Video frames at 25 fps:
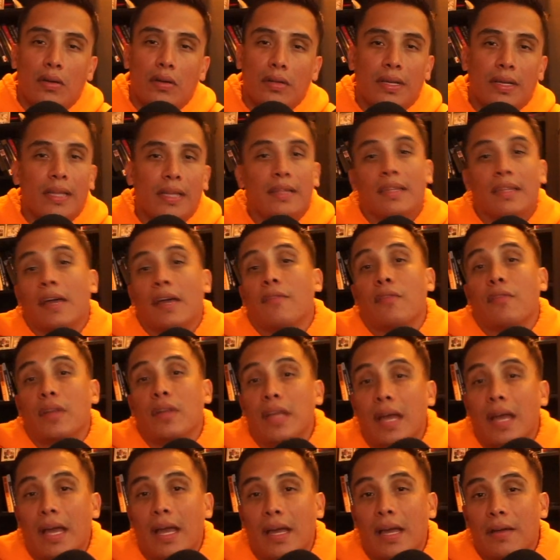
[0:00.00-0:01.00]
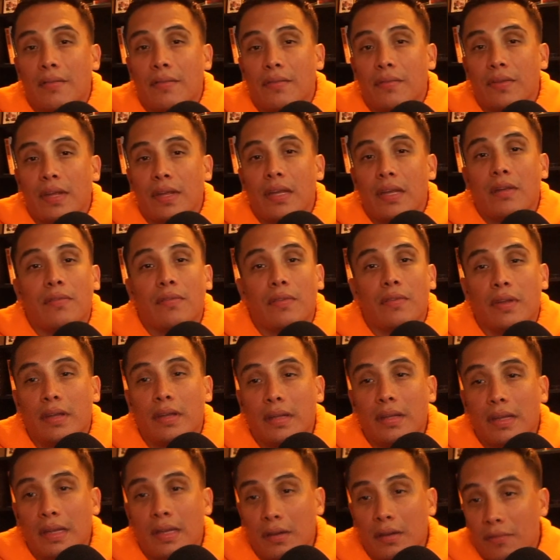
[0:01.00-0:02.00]
can definitely have
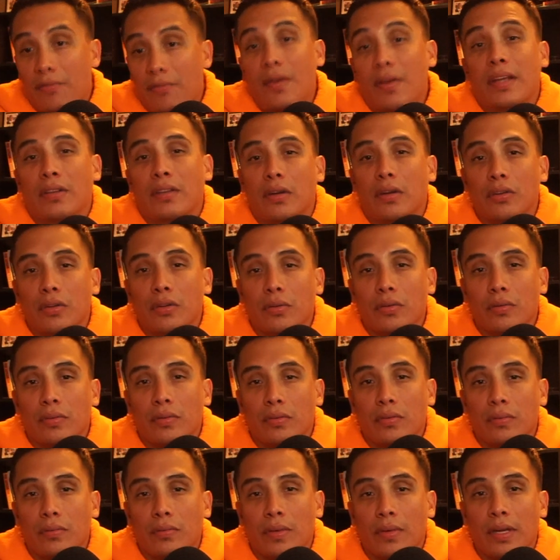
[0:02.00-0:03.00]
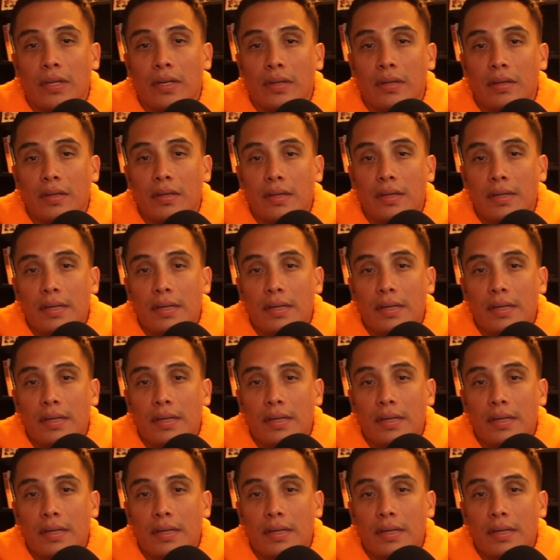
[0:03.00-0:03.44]
an effect on you, right?